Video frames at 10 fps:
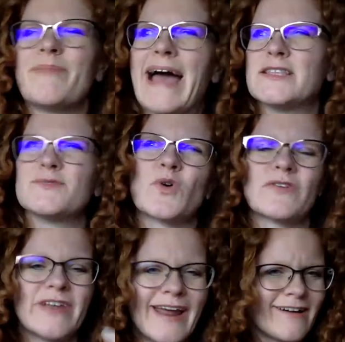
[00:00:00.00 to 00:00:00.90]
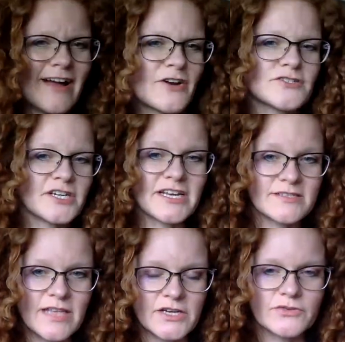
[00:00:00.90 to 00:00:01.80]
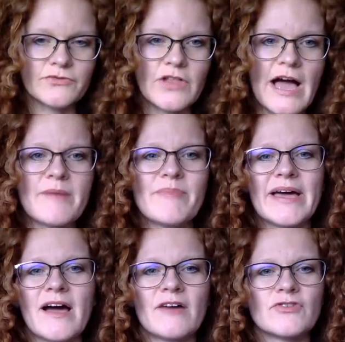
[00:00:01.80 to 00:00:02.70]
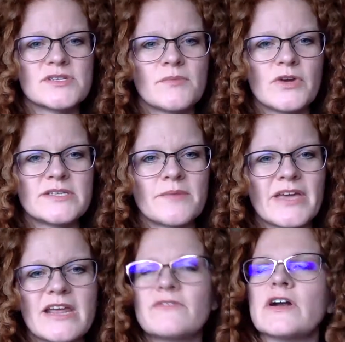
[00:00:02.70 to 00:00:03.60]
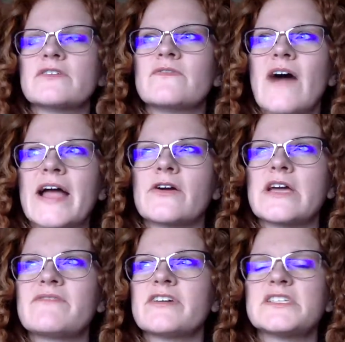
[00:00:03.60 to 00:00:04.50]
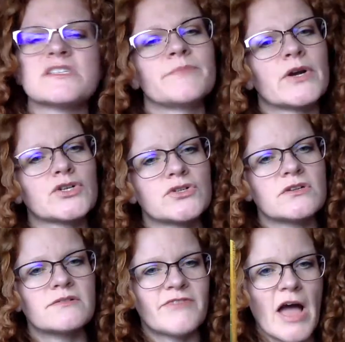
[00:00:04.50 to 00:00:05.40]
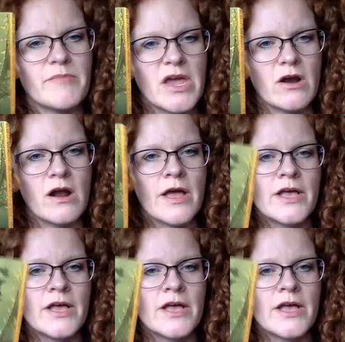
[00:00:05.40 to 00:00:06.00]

bats more of an air energy because they do fly, but uh, for some reason I'm getting a very fiery, very spiritual vibe here.